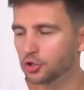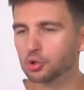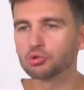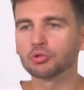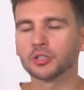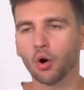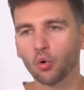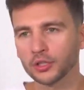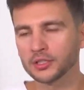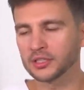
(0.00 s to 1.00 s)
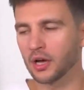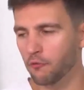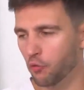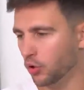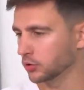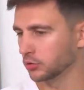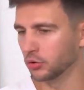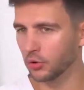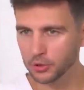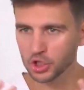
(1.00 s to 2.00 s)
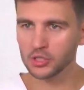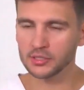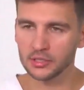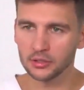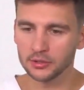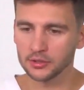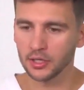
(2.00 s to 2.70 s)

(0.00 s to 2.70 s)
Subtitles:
If you feel any discomfort, please use that as the main